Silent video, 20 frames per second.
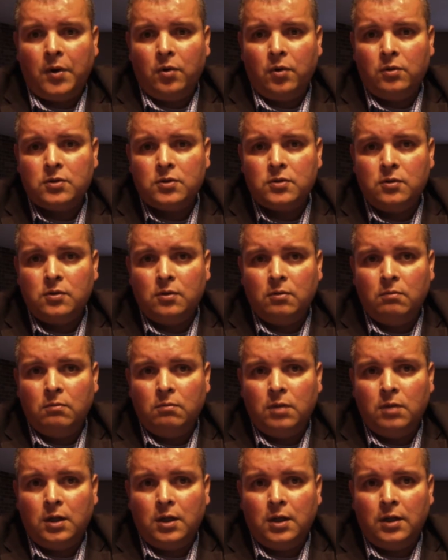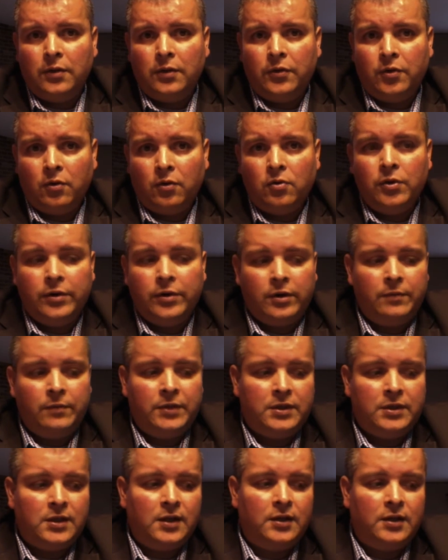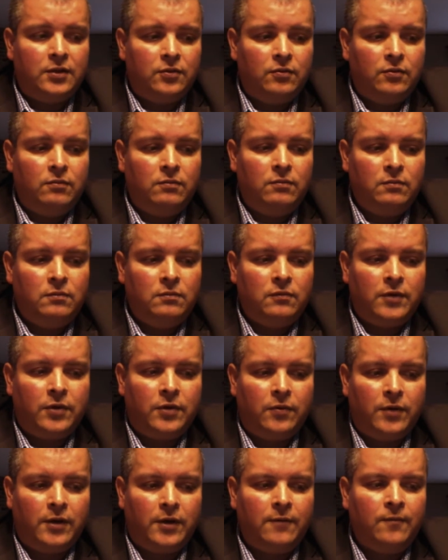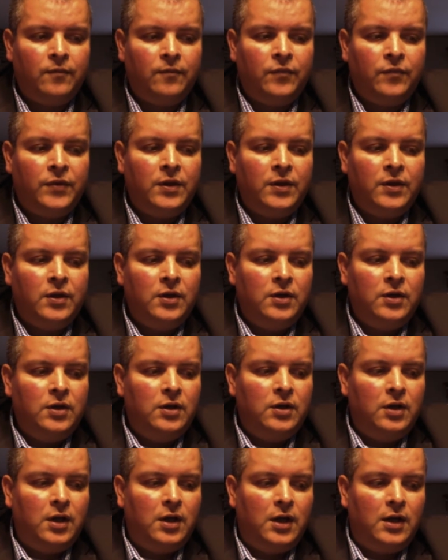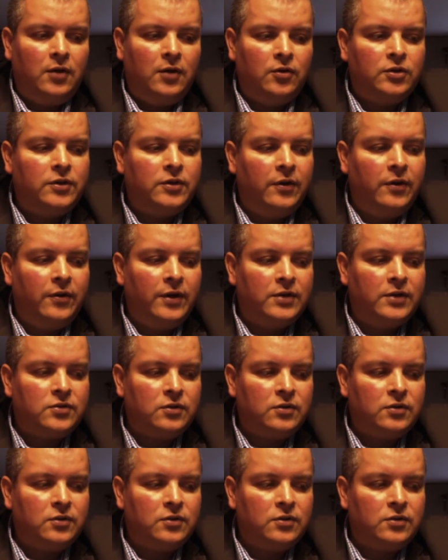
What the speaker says: also know who you're going to be talking to right away. Go to the areas